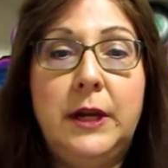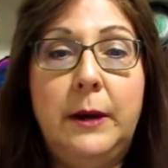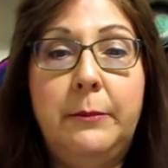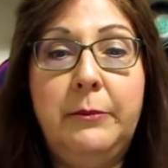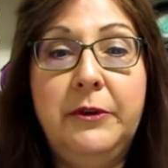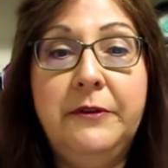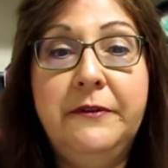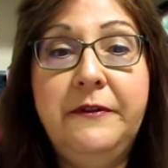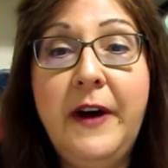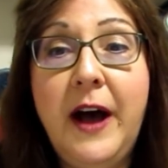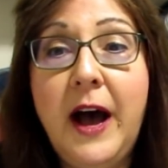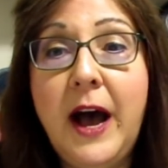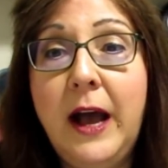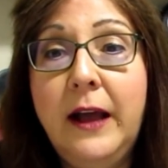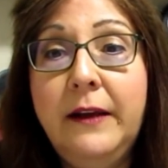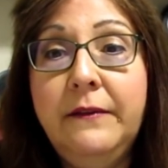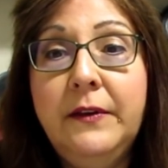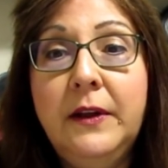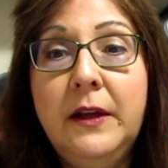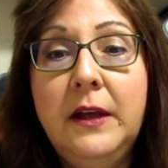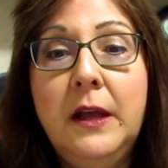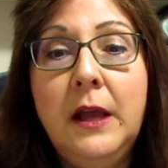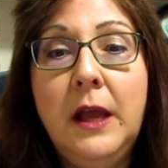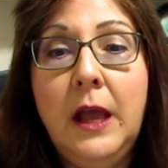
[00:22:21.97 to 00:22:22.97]
number
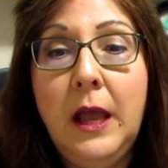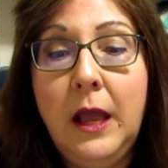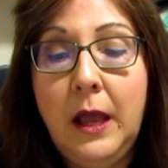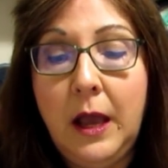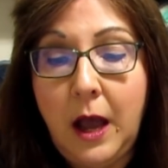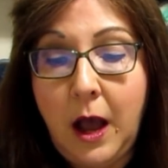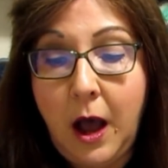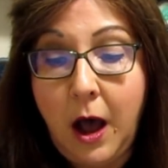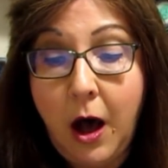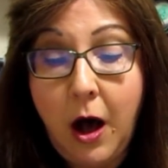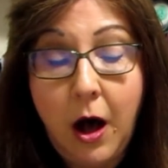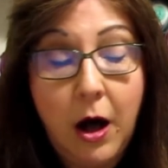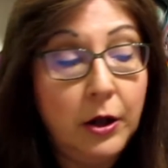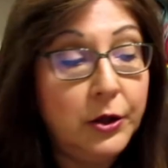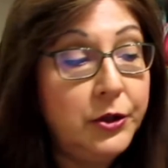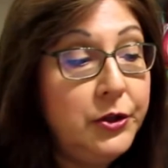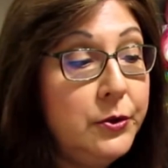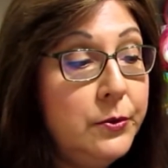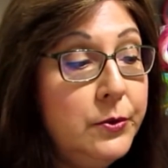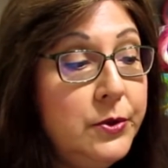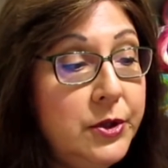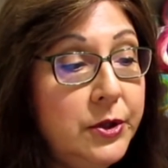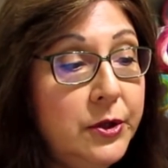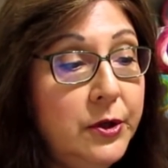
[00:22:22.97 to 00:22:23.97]
5. All
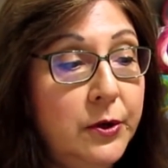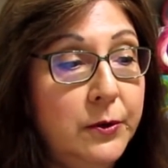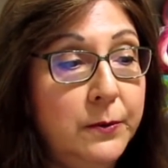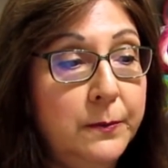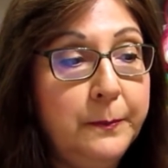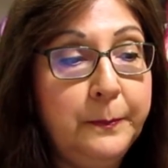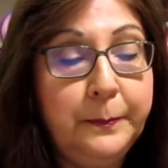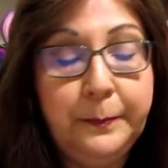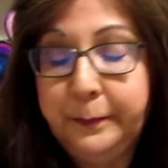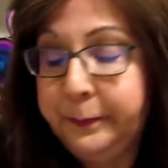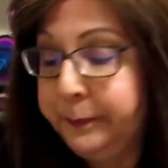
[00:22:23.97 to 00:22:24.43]
you do,